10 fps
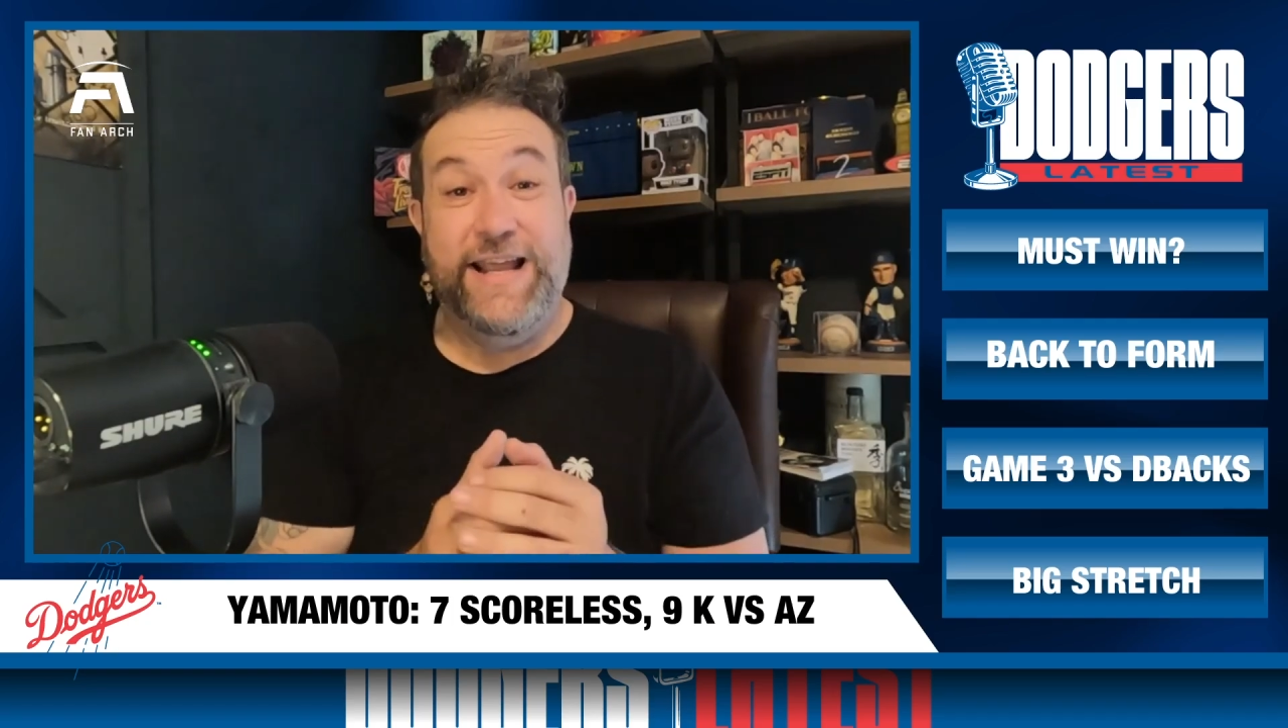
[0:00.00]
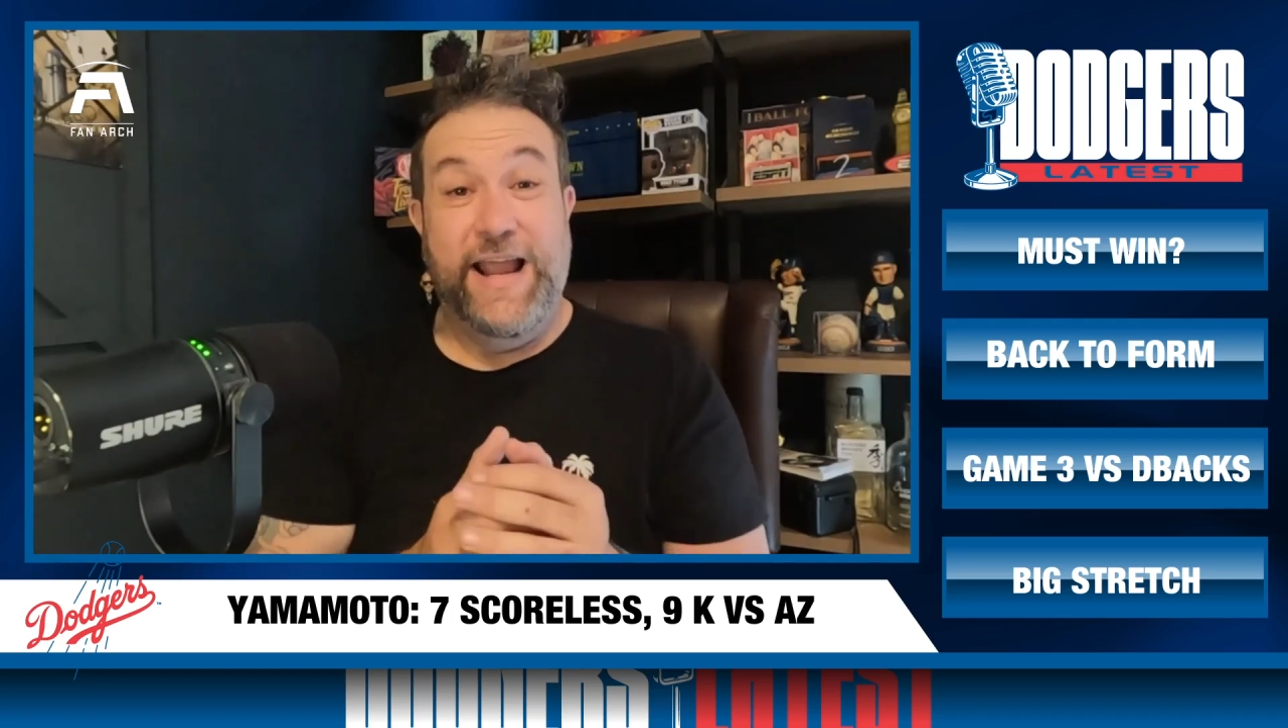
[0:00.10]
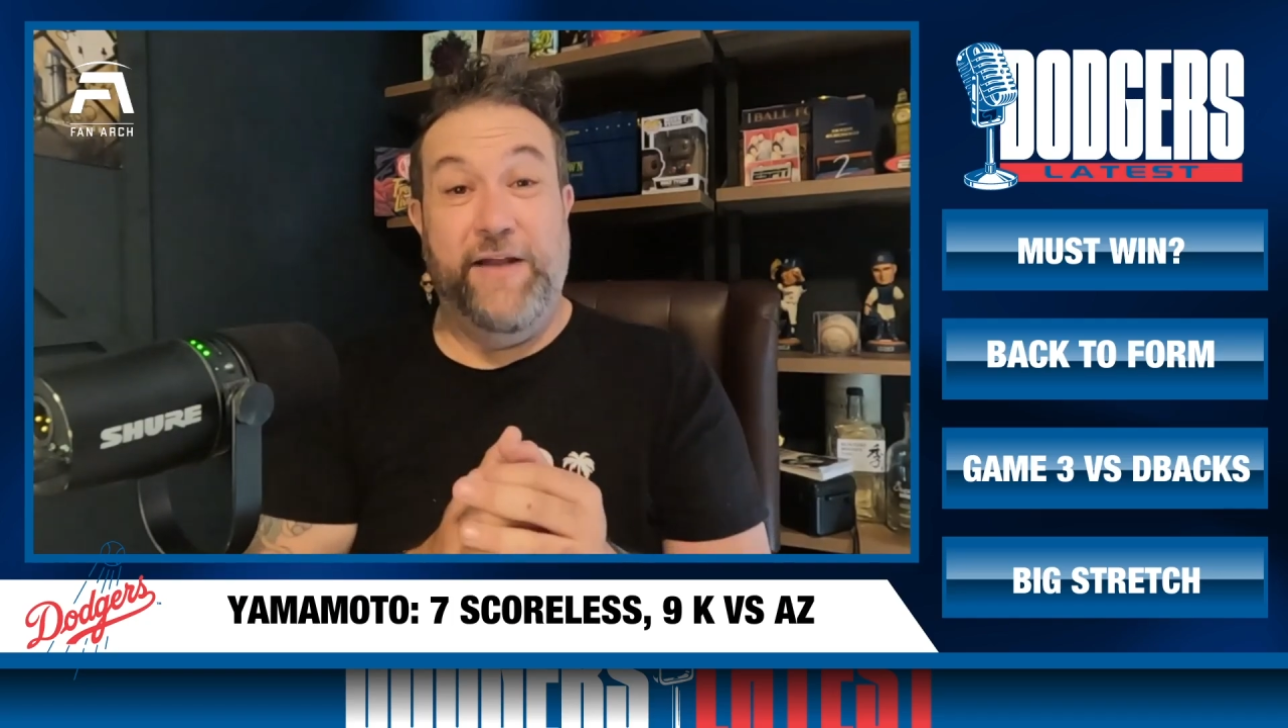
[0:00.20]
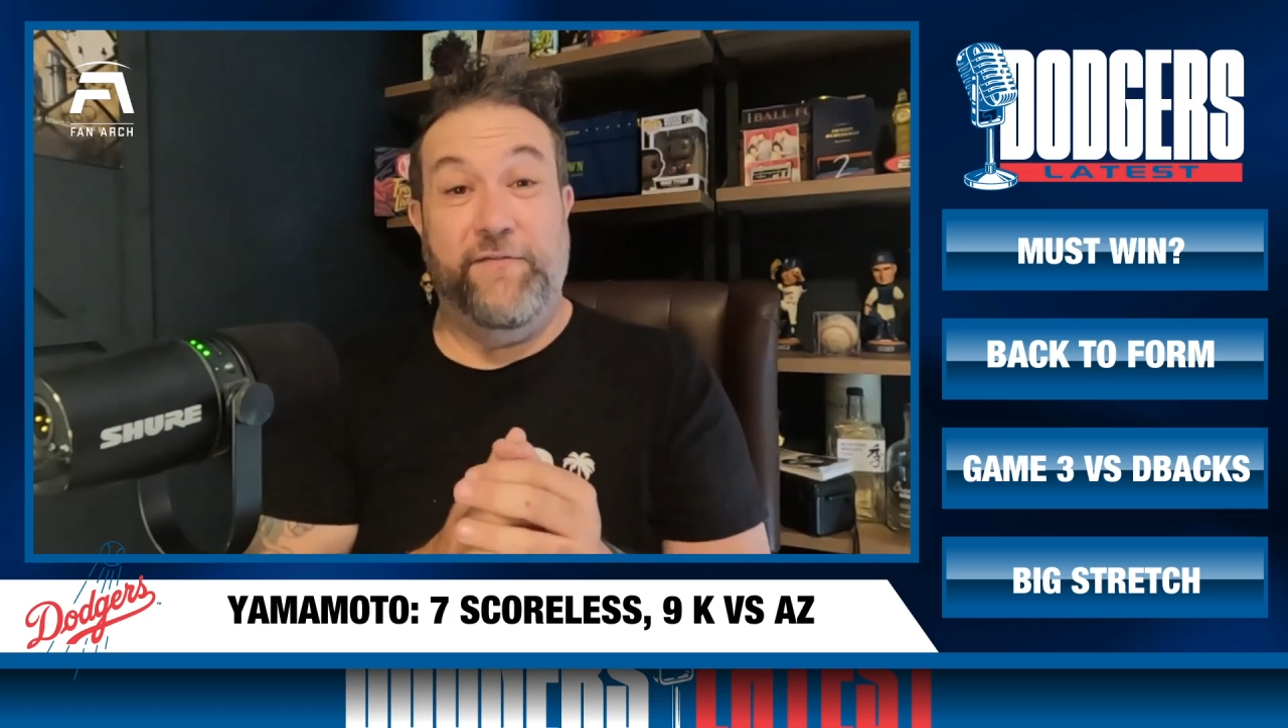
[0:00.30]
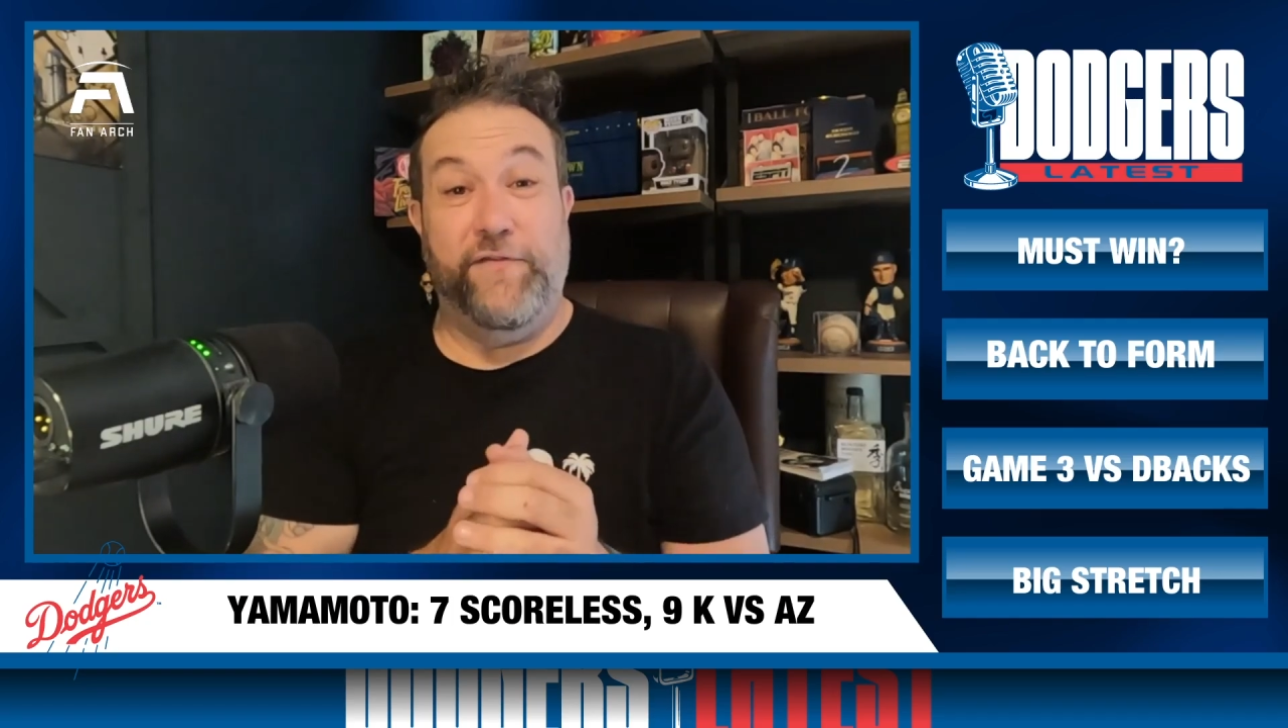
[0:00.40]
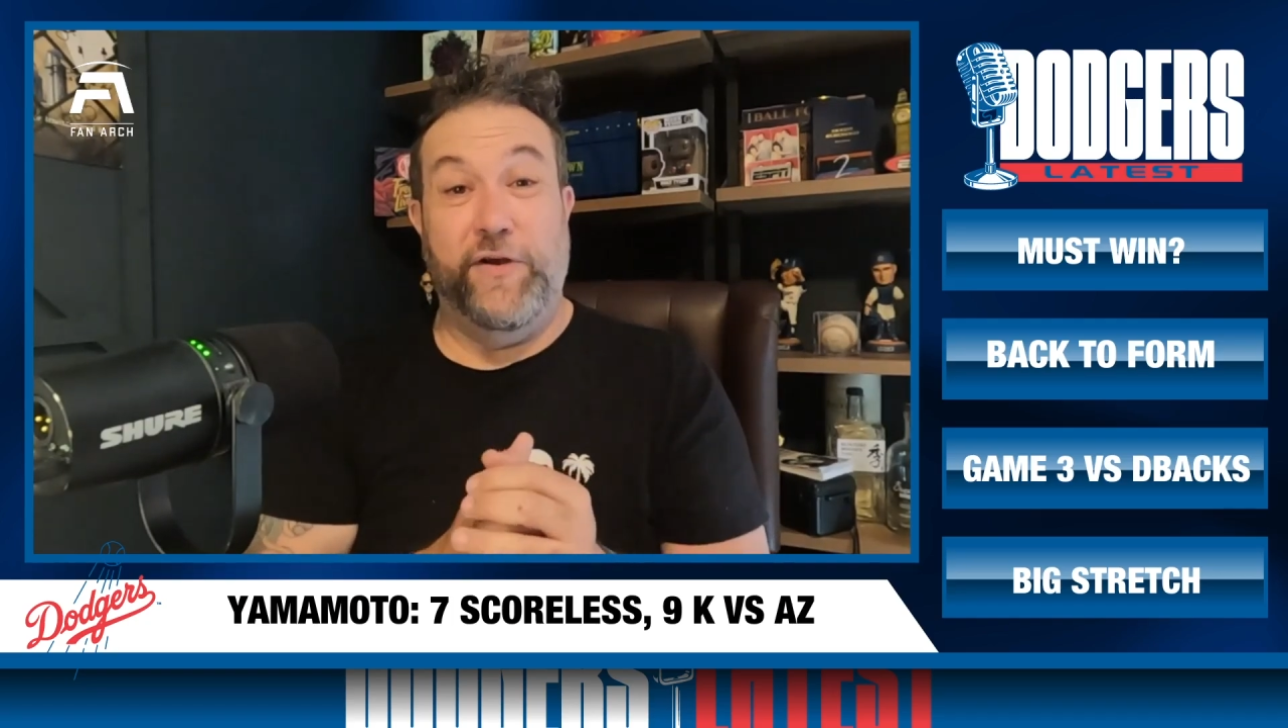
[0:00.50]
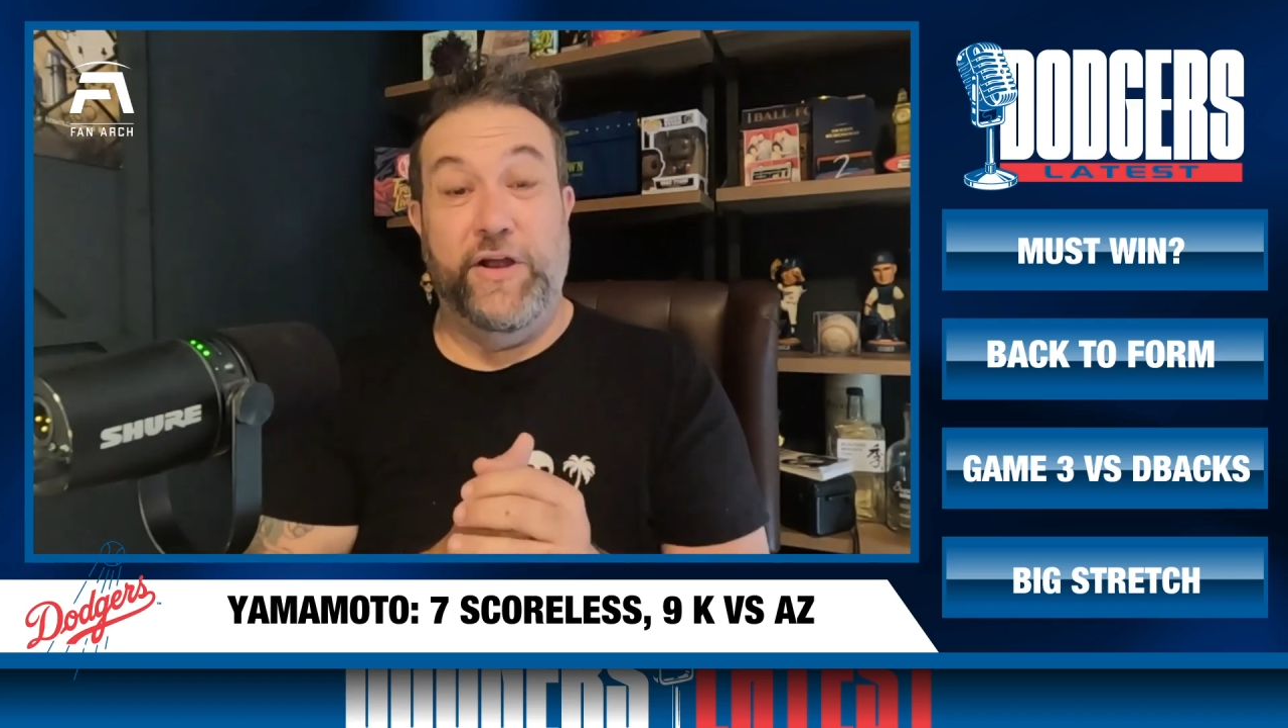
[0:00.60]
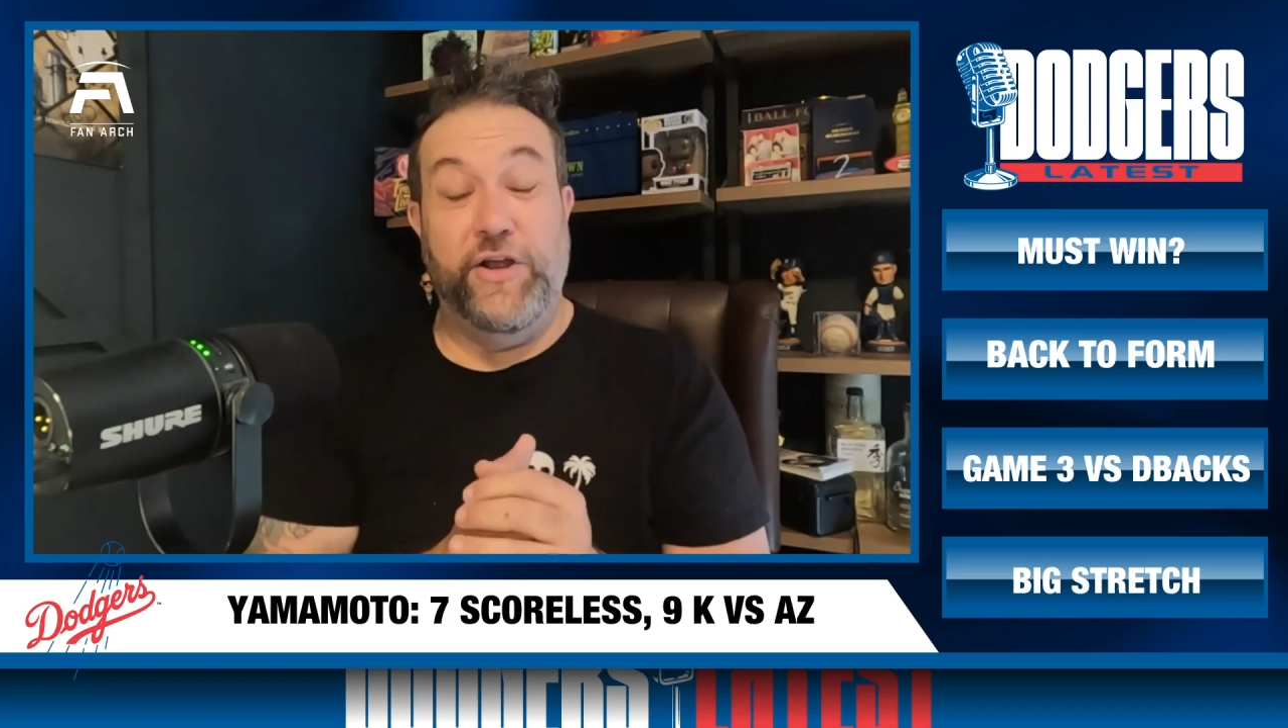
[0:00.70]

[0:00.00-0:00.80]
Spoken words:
And for